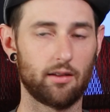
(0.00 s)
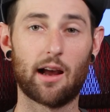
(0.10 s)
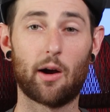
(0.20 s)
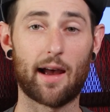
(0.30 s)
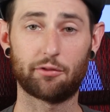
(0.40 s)

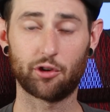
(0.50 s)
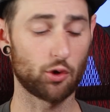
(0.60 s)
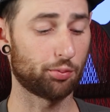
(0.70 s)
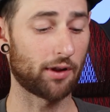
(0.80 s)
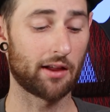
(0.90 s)
Now, after
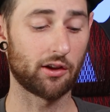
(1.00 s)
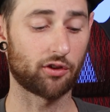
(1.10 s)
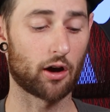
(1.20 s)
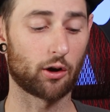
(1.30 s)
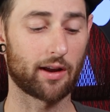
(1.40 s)
you apply
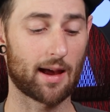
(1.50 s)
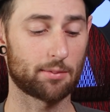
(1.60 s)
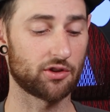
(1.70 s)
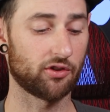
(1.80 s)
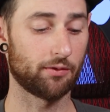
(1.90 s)
these auto
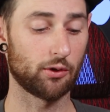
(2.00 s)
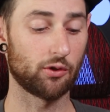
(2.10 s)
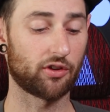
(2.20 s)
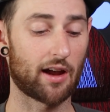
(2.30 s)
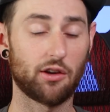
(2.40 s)
captions, if you
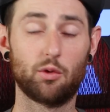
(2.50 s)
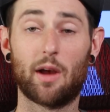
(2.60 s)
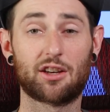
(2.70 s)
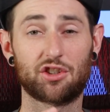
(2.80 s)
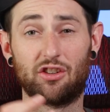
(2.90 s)
decide you
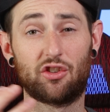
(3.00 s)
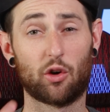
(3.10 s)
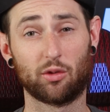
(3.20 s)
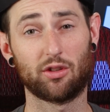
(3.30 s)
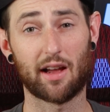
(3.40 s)
actually
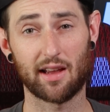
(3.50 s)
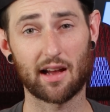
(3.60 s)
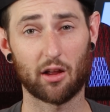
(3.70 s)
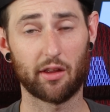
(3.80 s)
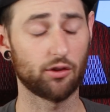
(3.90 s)
don't like
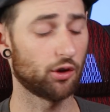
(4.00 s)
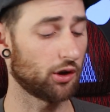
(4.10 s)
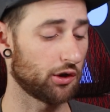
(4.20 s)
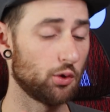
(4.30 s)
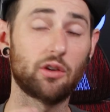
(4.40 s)
how they
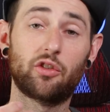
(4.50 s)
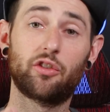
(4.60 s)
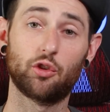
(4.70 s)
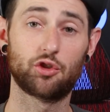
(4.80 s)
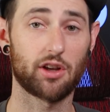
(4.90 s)
look, you can
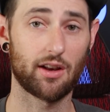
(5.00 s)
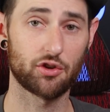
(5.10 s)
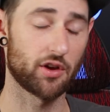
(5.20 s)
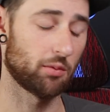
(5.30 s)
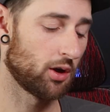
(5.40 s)
still
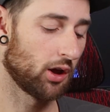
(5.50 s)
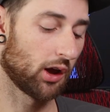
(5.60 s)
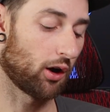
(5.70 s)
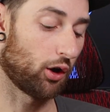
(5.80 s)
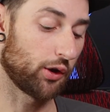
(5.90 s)
change them.
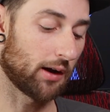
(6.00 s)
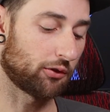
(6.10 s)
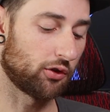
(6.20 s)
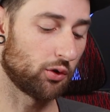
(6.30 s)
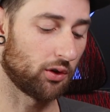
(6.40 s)
All you have
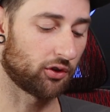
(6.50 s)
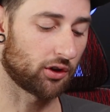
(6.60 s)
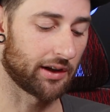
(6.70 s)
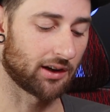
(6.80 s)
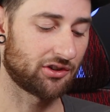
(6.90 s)
to do is
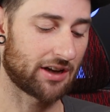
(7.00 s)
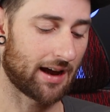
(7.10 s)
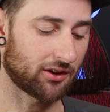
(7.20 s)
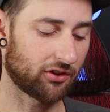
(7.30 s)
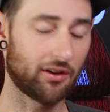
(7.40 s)
click
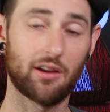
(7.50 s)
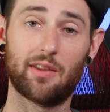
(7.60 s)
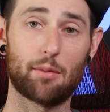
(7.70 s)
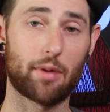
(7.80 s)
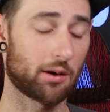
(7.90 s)
text in
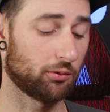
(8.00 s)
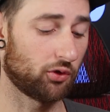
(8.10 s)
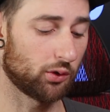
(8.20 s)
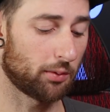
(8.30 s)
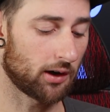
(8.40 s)
that bottom
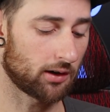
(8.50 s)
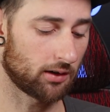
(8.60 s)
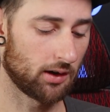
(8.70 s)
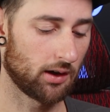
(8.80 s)
toolbar,